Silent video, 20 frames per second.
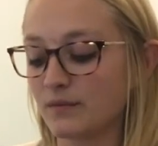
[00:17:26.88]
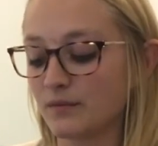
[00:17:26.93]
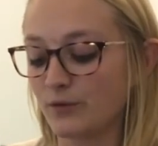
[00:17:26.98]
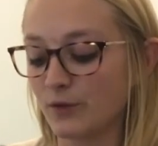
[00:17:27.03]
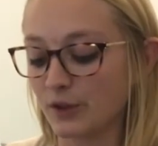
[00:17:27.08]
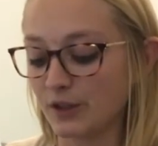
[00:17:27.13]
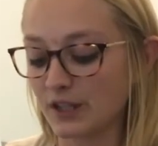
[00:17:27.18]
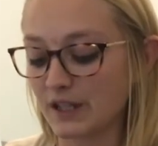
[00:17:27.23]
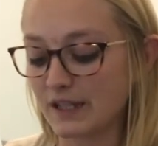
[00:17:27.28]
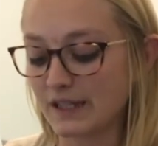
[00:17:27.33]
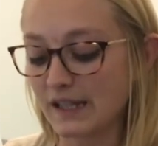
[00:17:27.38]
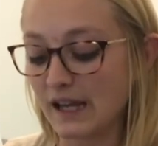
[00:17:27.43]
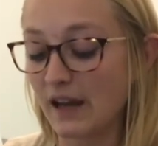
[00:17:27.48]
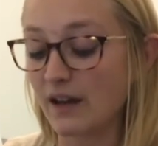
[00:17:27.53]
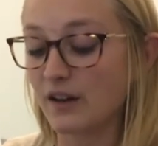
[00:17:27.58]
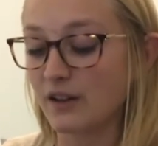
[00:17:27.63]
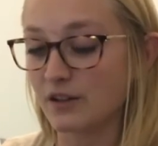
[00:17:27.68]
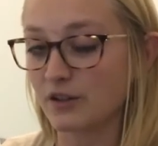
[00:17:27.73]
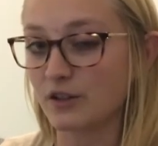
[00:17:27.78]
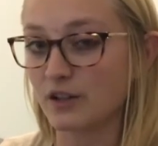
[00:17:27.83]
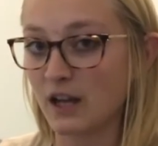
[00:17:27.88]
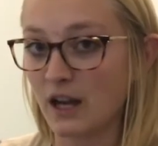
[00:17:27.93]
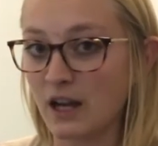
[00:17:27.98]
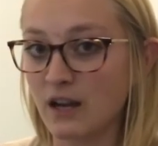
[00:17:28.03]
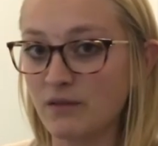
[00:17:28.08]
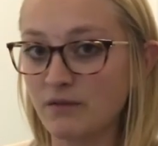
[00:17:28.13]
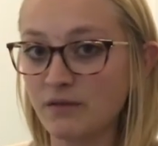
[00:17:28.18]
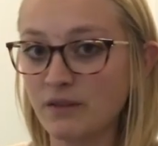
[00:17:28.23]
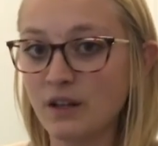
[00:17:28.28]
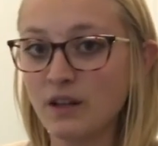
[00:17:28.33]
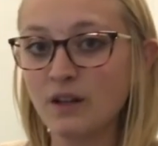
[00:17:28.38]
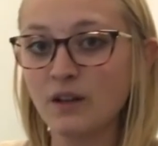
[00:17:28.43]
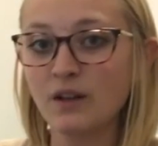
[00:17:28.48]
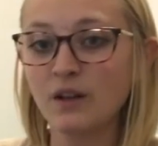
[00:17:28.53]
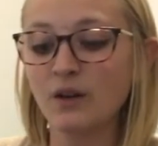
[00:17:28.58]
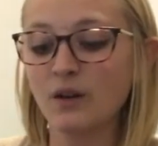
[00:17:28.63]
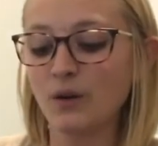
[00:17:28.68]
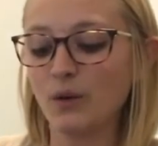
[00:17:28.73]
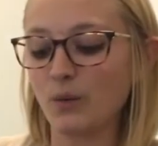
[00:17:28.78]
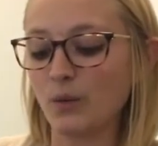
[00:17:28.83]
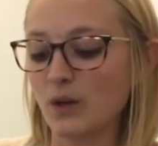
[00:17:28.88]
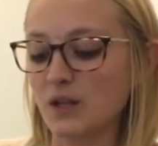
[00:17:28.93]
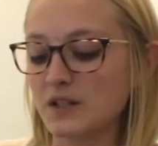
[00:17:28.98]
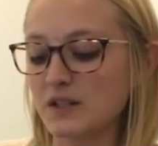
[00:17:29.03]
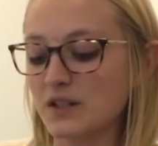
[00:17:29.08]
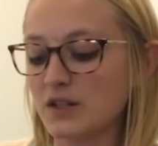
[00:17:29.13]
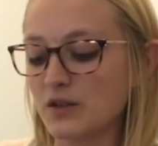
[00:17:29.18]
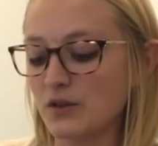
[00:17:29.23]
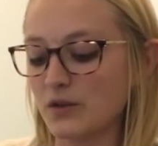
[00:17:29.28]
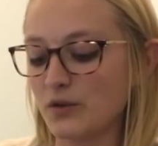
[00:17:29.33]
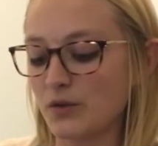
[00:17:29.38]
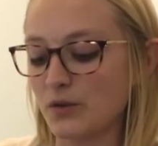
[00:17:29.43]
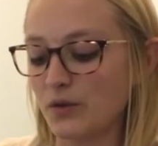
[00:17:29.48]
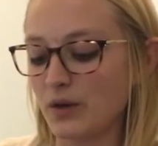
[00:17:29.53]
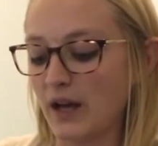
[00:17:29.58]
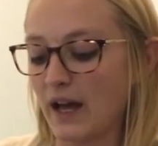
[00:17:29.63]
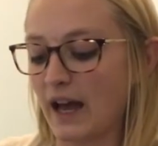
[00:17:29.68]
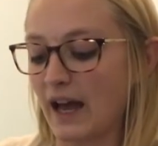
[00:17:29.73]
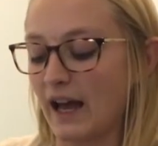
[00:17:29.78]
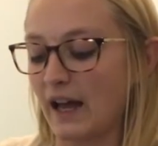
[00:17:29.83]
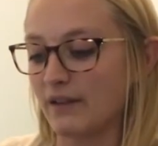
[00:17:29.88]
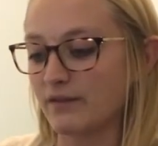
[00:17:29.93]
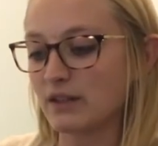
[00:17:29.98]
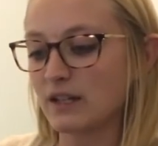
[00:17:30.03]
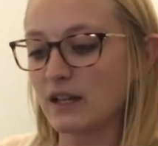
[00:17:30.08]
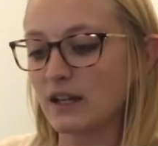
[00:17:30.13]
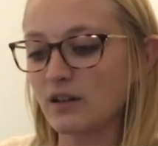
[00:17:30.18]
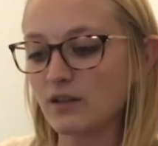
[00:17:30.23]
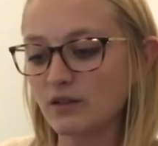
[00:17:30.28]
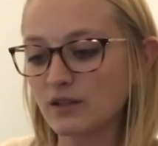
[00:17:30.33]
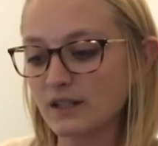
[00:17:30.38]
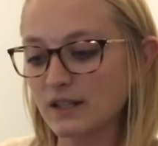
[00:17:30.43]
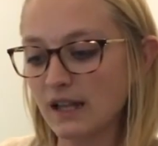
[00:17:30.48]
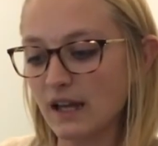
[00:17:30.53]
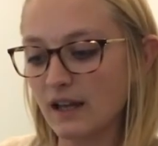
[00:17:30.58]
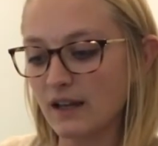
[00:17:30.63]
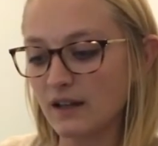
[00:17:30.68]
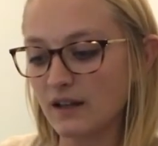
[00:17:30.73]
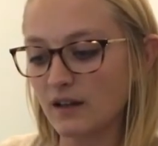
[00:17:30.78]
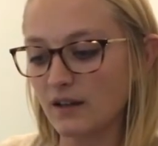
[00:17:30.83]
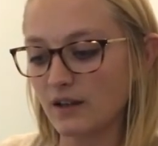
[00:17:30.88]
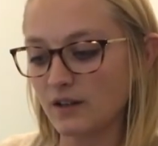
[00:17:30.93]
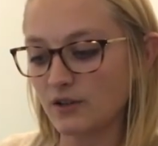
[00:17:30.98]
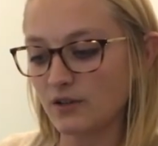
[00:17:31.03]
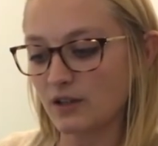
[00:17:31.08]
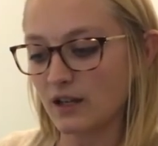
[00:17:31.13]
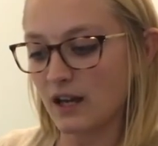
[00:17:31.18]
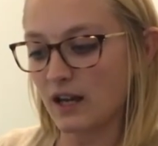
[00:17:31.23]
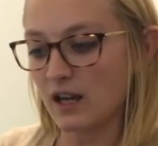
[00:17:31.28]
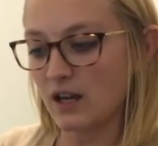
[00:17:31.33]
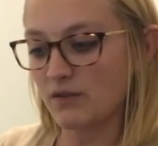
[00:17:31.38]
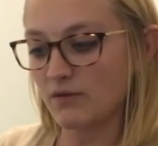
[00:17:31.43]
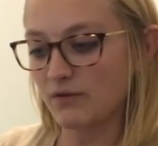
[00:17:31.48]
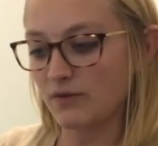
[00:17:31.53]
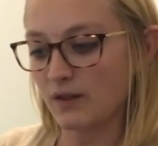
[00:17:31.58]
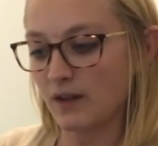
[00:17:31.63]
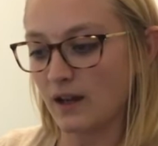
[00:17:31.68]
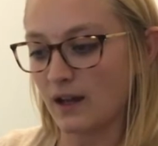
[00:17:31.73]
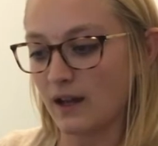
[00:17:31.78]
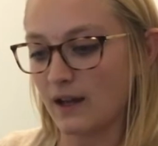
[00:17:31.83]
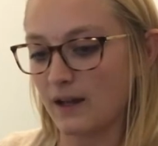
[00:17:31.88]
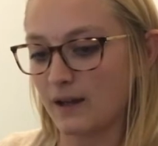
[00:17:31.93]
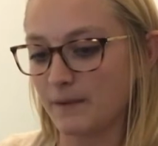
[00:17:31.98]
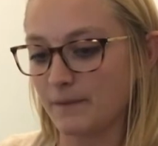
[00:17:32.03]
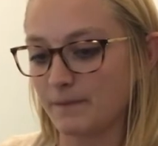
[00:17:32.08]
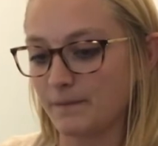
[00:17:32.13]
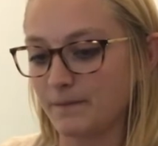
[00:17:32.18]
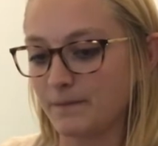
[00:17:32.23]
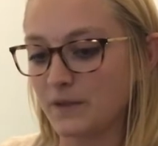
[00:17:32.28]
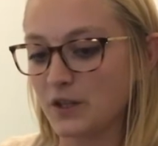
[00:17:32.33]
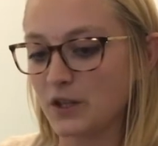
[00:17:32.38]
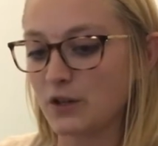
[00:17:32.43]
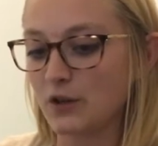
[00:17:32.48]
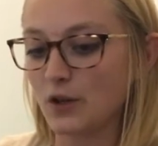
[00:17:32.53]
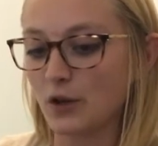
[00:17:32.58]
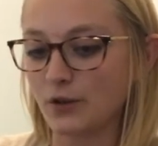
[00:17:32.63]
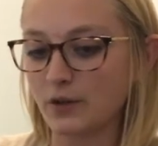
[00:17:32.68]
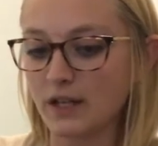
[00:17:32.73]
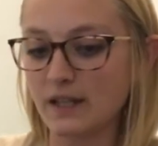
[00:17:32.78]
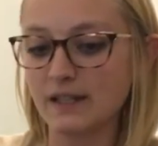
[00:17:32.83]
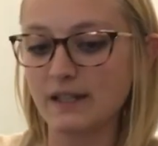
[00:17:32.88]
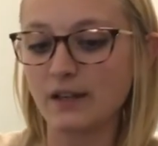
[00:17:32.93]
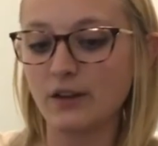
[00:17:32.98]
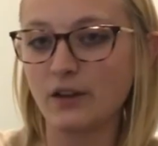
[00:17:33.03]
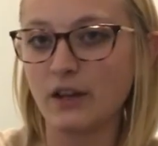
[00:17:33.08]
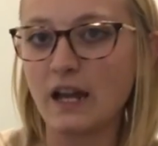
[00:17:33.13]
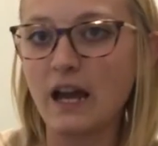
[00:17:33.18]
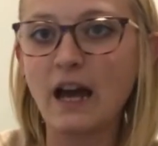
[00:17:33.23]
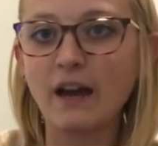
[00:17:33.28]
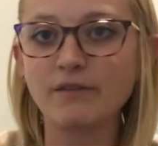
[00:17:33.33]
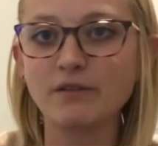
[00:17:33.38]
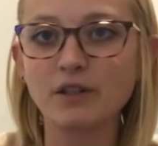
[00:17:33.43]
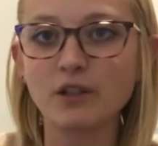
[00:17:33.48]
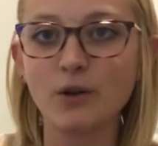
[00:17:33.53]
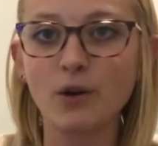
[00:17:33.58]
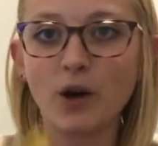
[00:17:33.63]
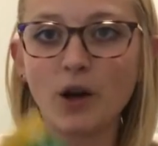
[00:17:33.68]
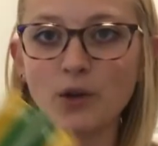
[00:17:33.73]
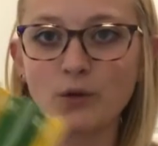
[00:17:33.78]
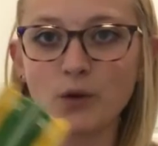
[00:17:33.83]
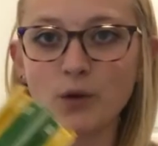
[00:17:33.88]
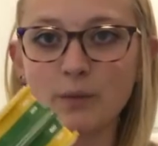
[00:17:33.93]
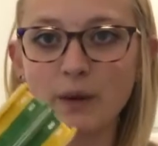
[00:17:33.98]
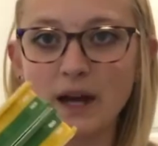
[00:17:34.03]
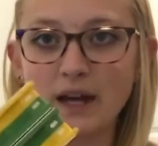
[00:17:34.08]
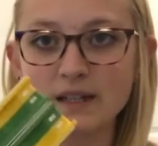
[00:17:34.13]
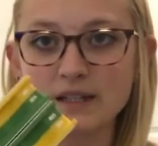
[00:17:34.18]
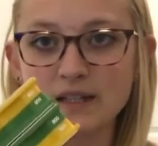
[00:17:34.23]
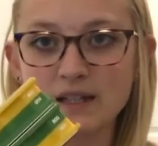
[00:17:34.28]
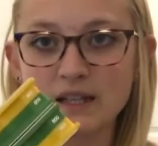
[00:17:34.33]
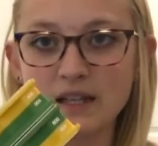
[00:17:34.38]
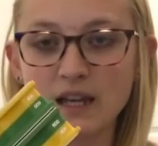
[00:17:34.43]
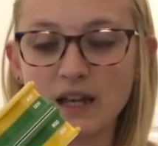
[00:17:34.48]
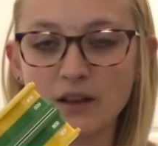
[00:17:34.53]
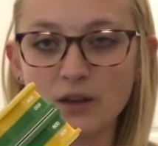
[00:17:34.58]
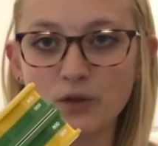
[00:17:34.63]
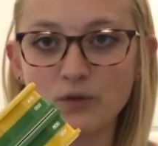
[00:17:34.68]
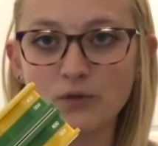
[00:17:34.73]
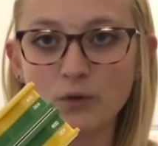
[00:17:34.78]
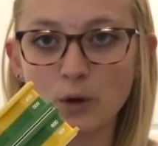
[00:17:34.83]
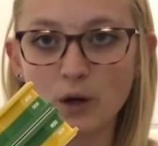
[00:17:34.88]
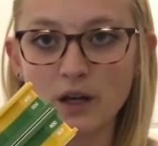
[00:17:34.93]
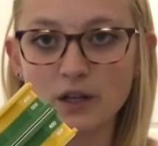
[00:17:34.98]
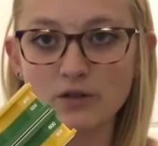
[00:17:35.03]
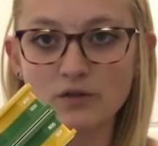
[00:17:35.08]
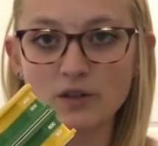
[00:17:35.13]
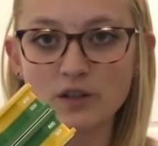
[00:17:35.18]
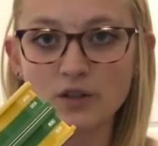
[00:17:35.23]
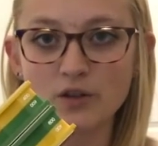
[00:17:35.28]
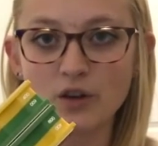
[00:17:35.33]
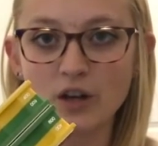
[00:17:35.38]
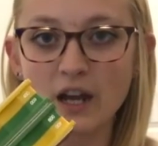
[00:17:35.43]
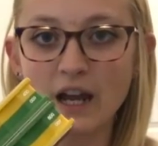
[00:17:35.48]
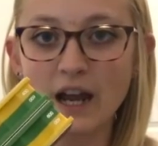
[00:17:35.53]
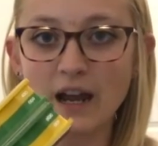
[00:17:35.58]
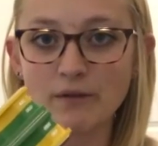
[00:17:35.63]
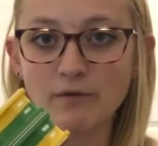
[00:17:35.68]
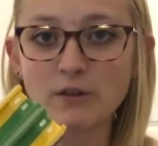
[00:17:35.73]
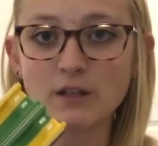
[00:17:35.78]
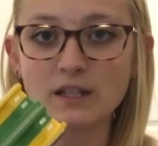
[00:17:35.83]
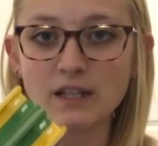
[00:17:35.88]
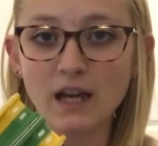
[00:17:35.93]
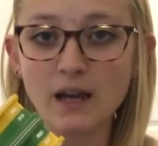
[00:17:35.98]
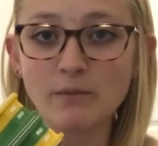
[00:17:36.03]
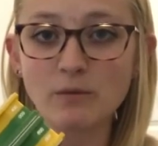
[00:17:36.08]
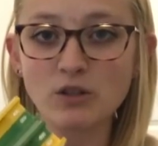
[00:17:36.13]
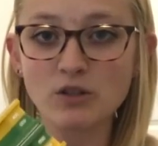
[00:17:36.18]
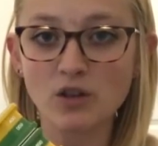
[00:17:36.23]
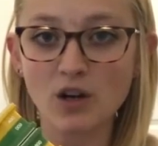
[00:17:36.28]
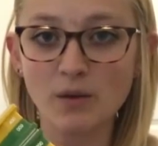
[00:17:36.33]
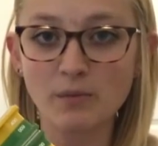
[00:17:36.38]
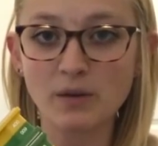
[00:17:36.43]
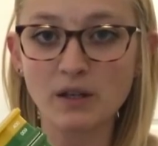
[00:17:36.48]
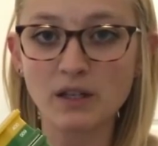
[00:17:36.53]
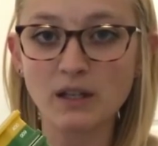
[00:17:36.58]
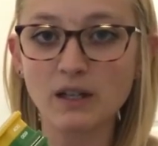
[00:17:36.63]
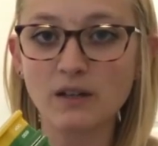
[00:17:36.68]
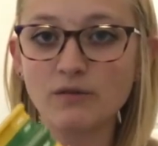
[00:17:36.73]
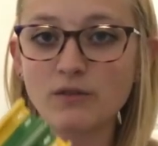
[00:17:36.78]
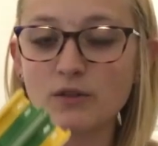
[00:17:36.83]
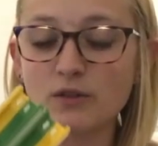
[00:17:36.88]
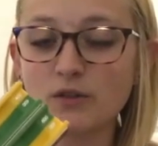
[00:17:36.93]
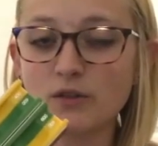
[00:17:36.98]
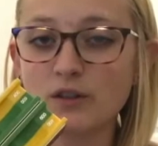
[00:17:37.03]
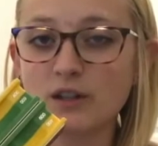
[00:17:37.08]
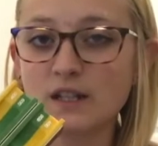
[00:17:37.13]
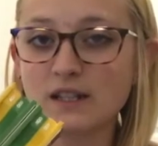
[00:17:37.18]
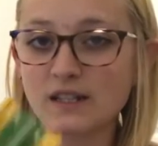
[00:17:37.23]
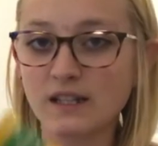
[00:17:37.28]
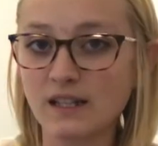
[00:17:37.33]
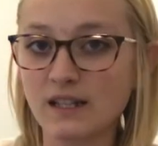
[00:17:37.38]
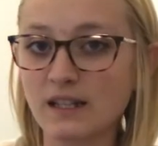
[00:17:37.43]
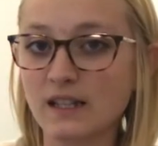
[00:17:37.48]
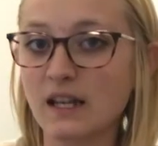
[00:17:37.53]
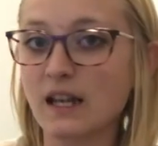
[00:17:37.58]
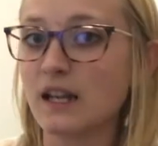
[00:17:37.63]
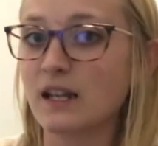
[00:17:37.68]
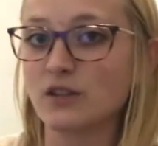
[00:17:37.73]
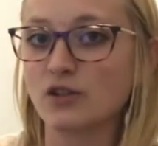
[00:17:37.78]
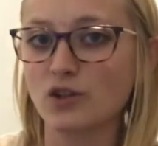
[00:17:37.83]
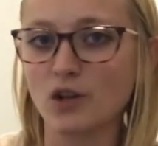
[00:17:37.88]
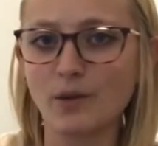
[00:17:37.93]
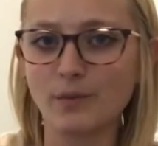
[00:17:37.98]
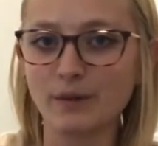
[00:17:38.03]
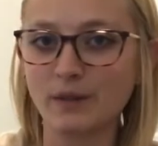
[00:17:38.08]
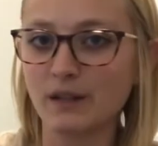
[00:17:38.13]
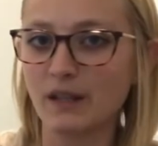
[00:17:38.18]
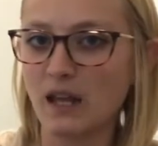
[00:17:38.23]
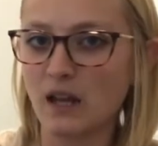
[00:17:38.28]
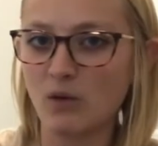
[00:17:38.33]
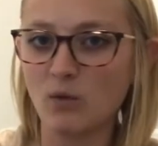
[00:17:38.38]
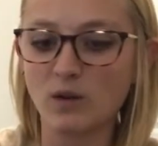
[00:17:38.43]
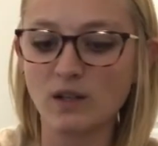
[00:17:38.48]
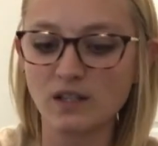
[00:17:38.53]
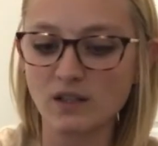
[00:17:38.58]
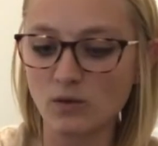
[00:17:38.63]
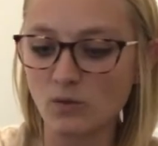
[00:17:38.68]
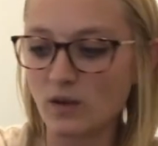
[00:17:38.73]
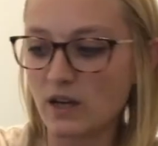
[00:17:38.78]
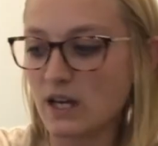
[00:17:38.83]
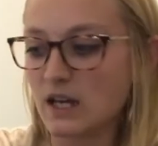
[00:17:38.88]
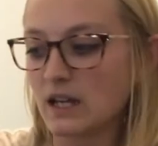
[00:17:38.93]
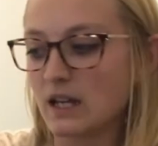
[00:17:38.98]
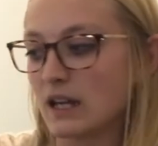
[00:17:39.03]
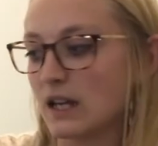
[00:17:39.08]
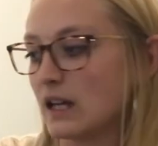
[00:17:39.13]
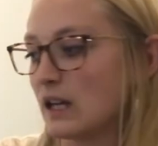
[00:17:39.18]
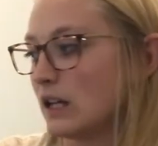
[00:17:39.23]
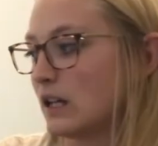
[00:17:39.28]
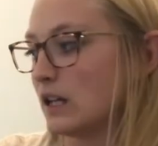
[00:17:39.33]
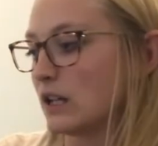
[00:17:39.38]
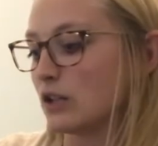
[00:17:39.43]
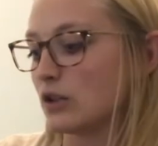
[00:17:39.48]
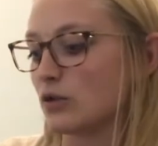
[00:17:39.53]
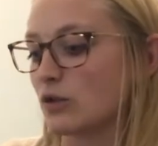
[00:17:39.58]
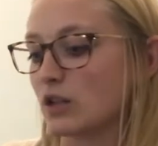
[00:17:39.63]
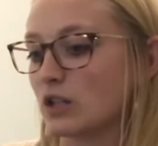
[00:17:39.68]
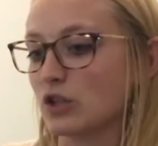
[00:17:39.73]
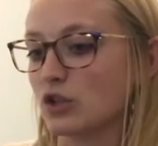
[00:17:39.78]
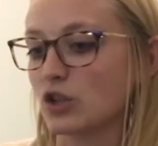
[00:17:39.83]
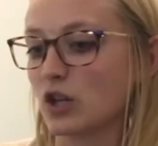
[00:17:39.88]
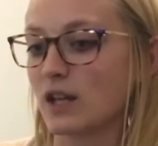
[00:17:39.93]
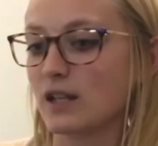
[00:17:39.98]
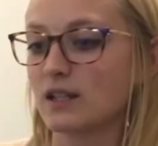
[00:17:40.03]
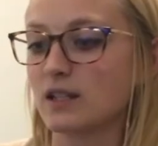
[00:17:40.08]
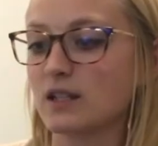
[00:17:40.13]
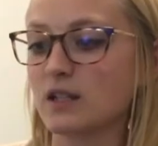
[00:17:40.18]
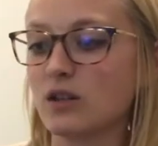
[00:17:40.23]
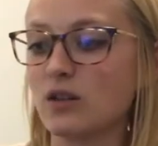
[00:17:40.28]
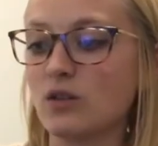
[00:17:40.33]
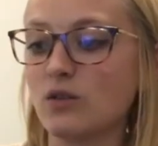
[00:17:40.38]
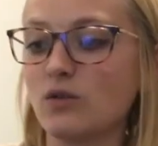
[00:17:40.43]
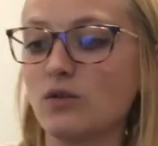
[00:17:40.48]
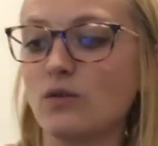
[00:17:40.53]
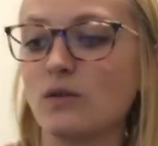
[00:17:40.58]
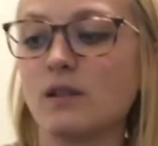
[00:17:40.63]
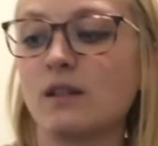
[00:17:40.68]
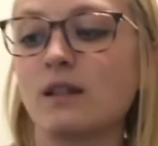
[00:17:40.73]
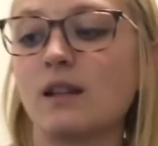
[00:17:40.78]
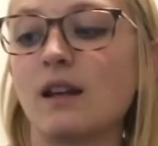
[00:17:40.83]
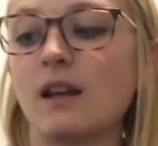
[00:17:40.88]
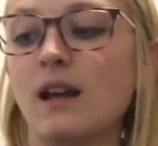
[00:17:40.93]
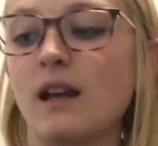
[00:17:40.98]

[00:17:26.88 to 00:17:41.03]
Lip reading: really set on your knife. Once you have the angle set on your knife, you don't necessarily have to go all the way back to the yellow 400 grit every time you sharpen. If you're consistent and sharpen like once a week, you can just use